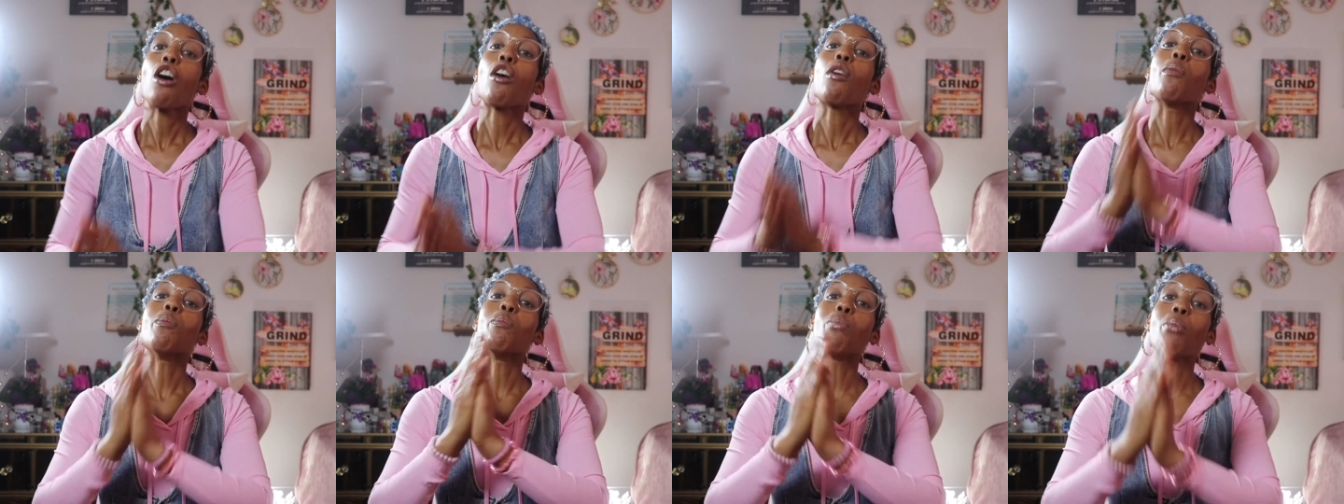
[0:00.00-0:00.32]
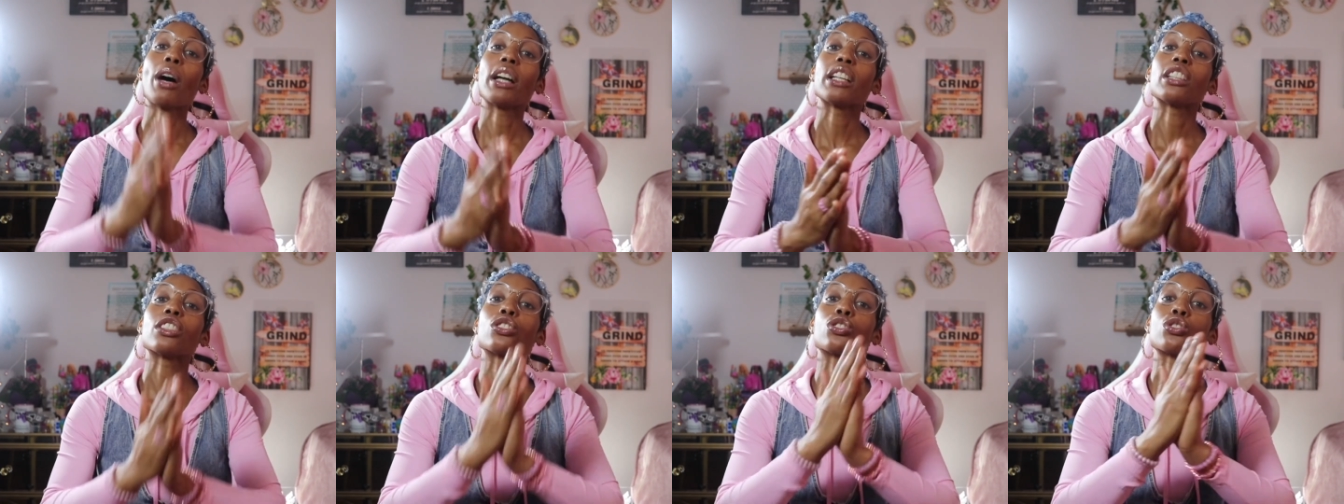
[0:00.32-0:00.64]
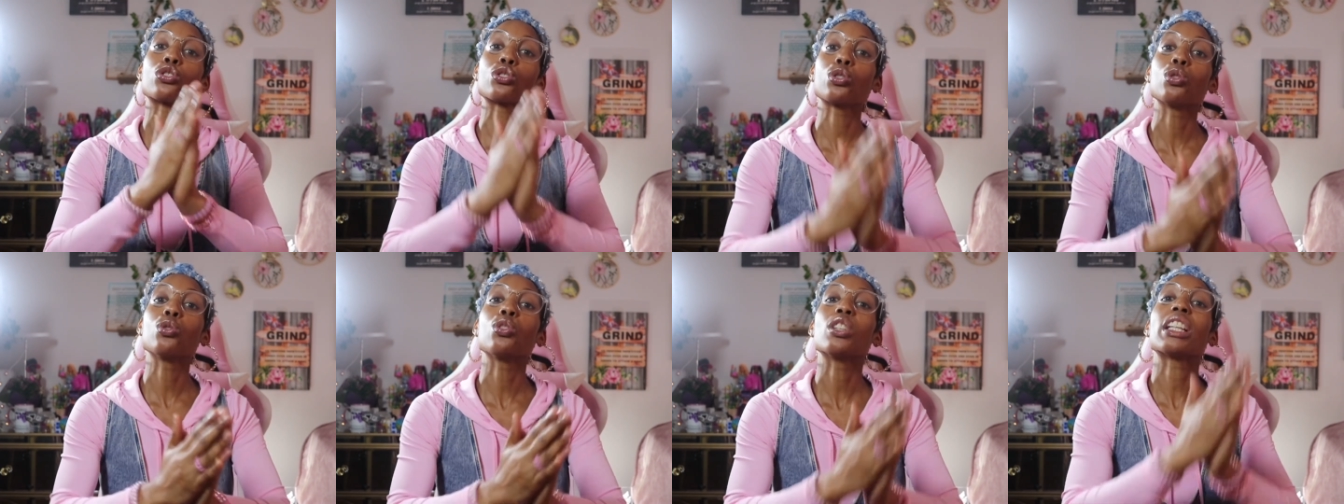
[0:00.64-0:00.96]
but
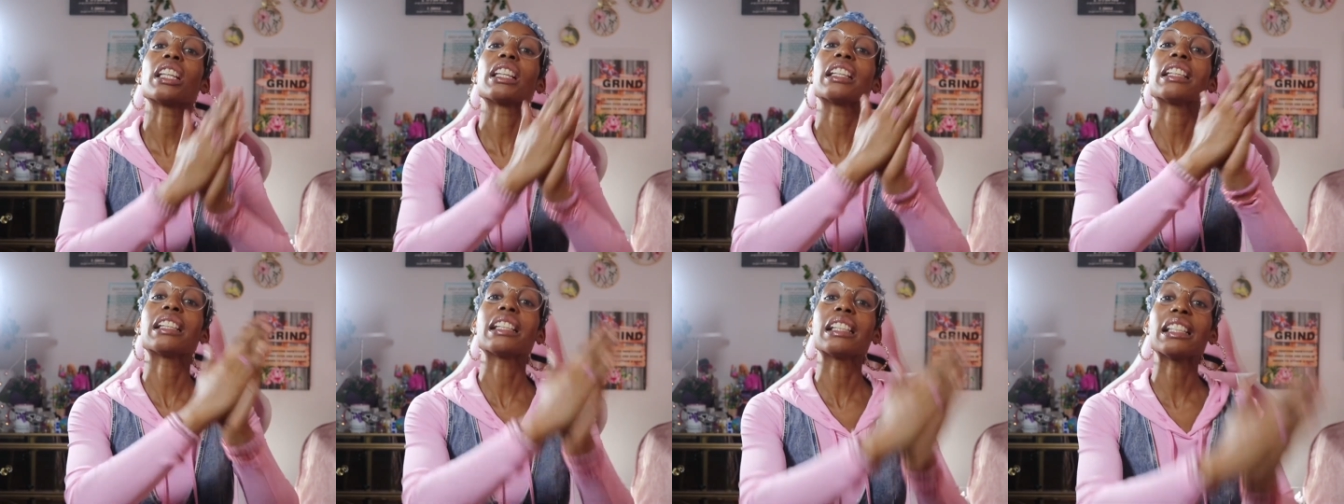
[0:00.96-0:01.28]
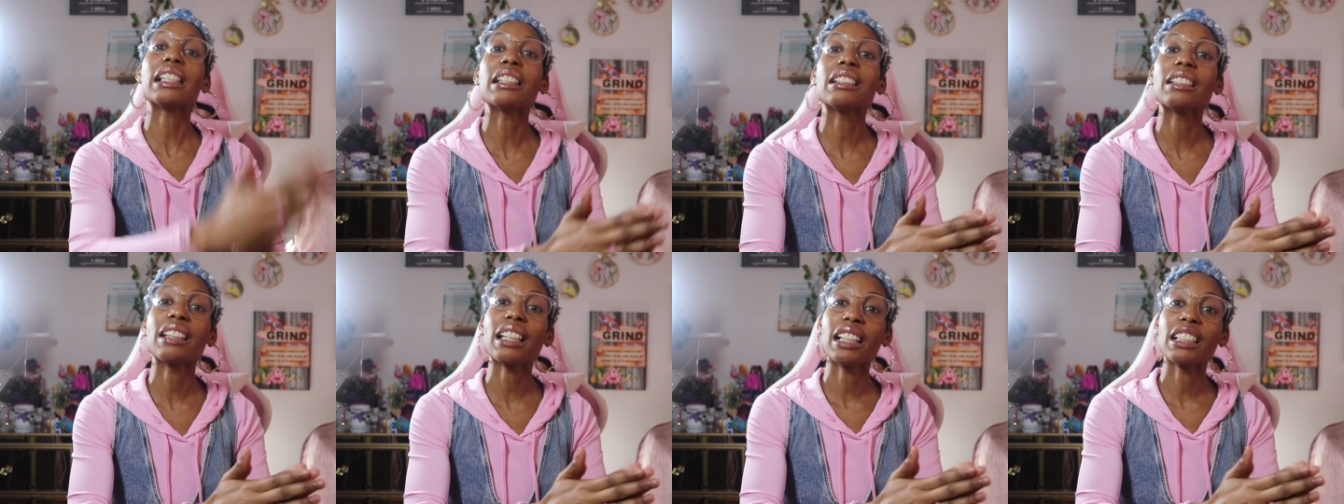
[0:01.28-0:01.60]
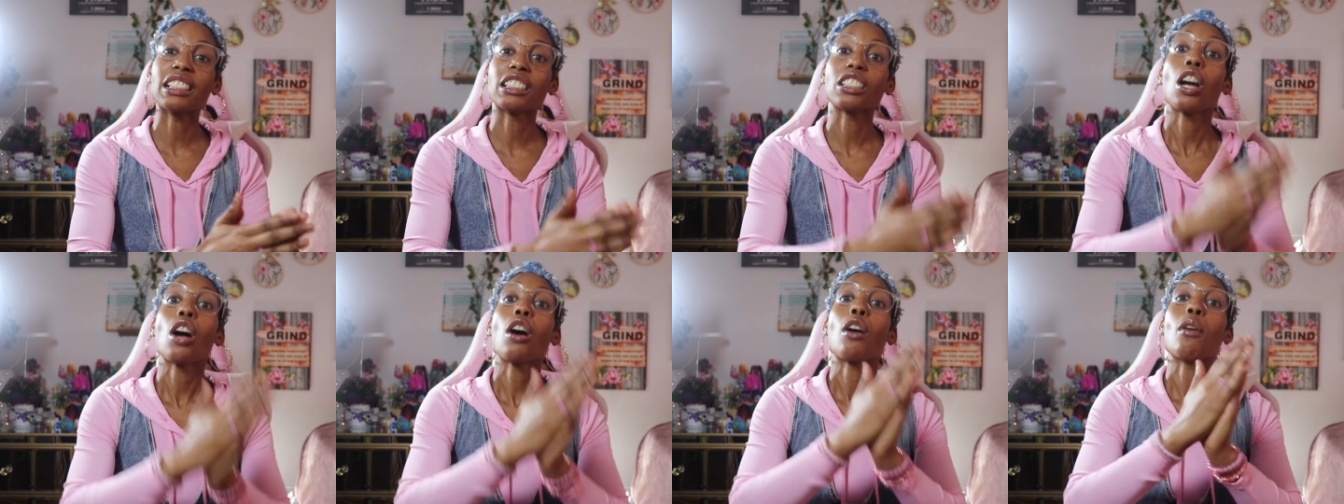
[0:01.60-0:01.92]
to
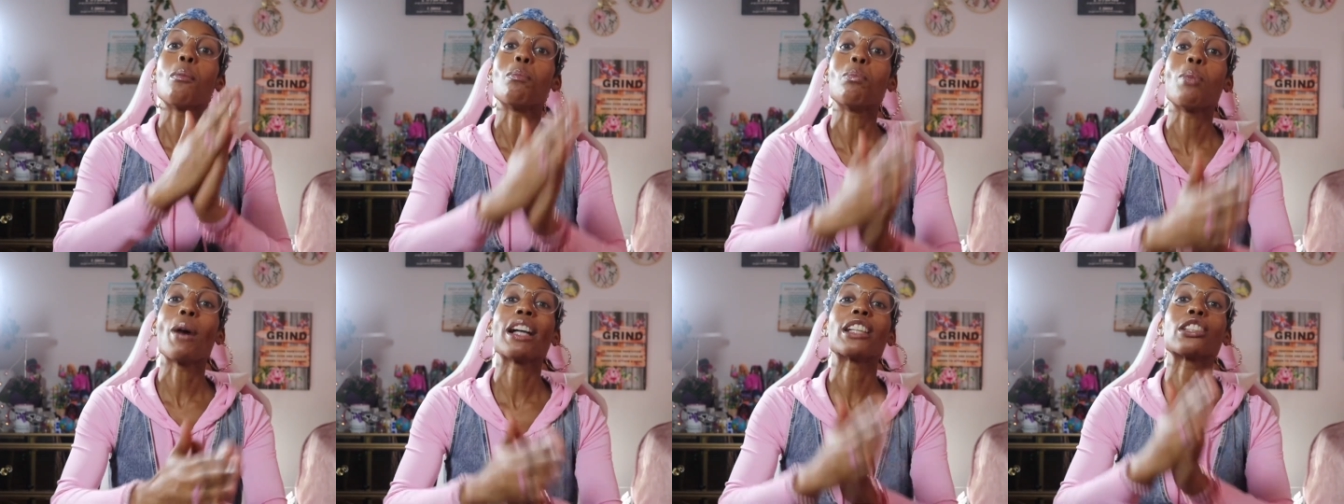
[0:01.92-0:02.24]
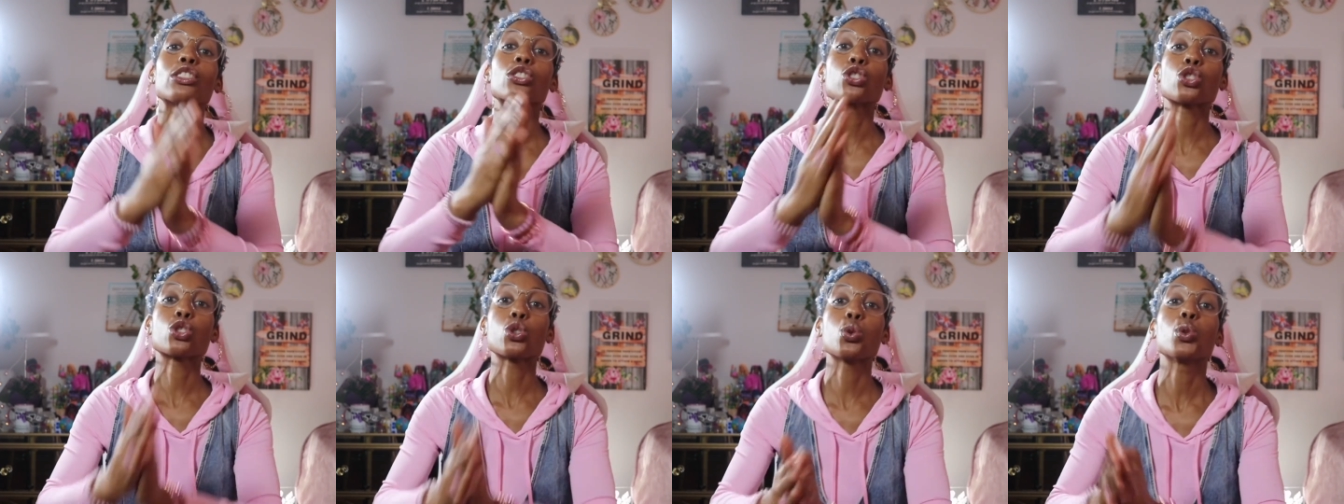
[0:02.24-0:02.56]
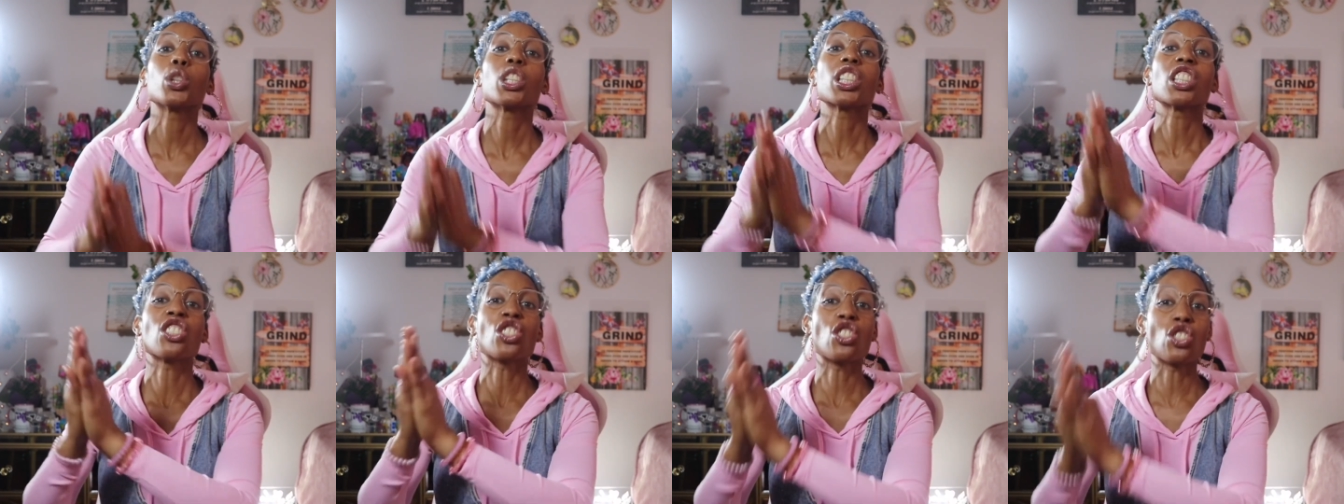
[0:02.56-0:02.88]
heathens, but
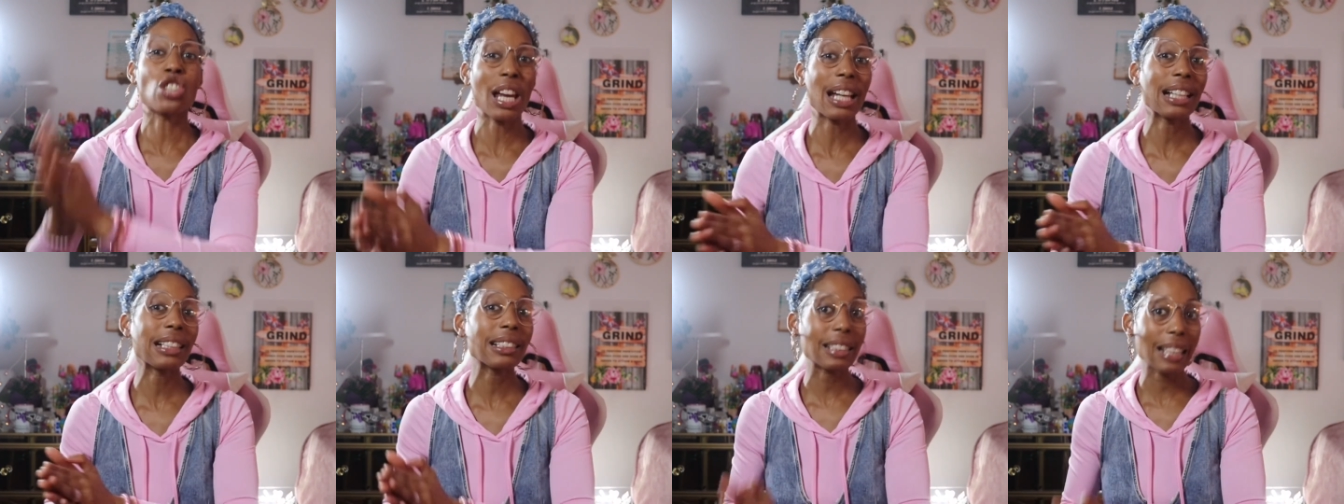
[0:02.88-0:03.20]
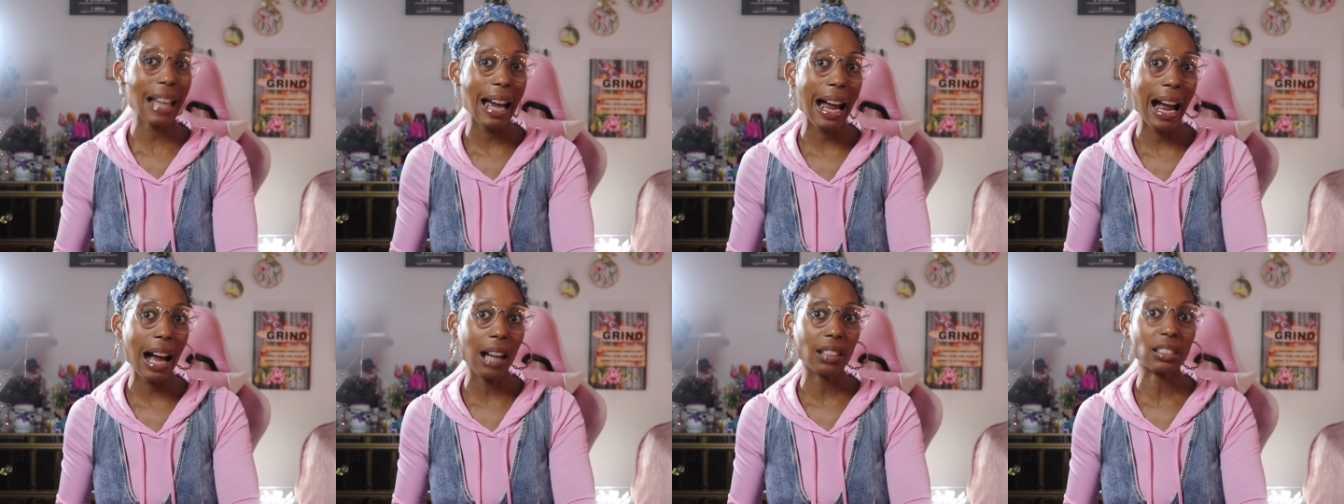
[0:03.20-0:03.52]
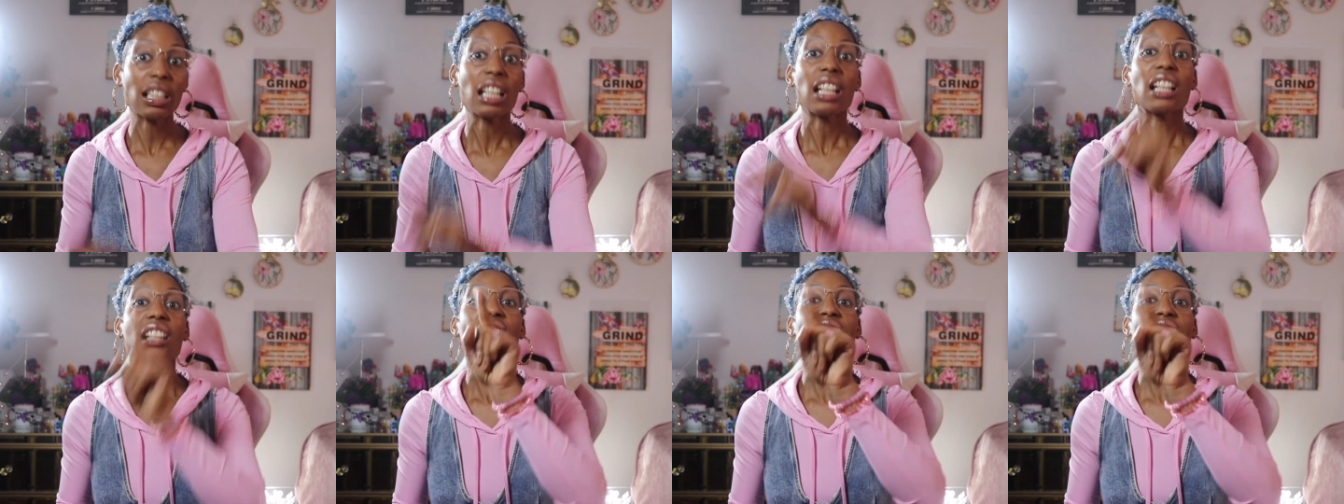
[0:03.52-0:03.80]
to Gentiles.